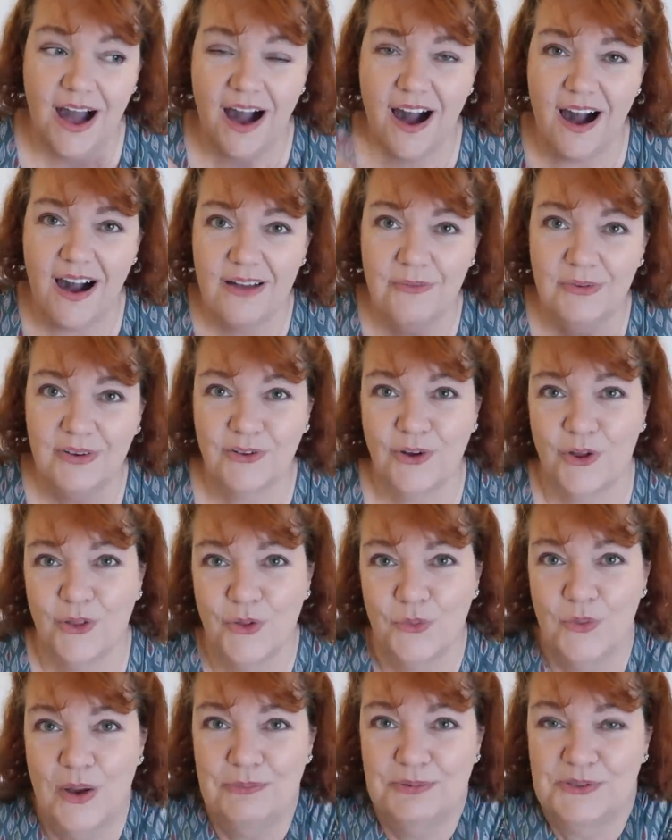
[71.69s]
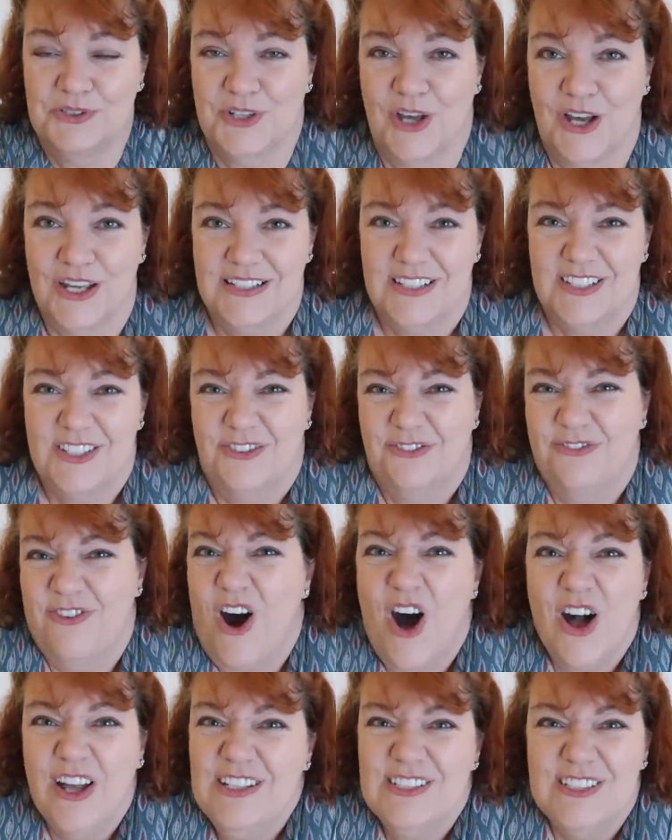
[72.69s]
I went on the website to
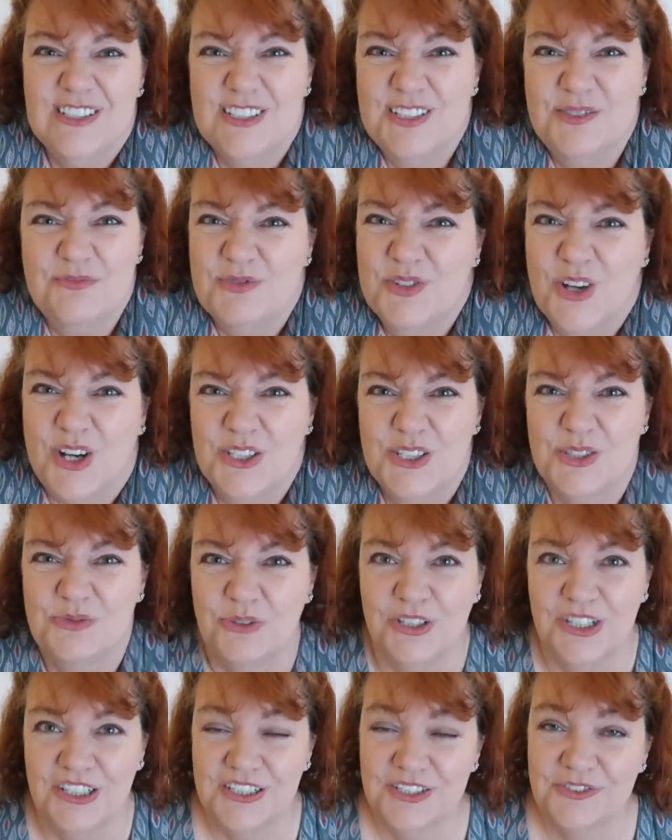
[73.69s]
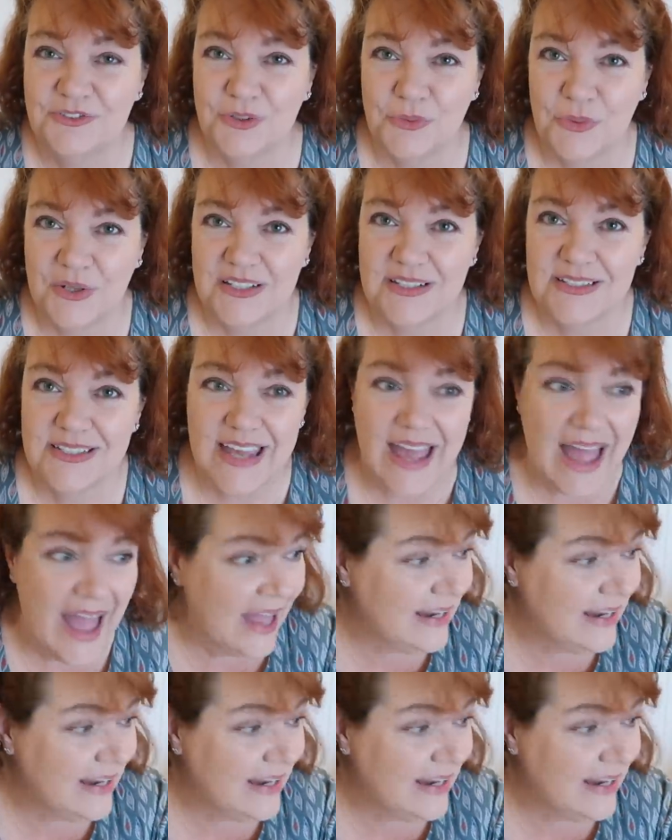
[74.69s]
find some nice woolies for the winter,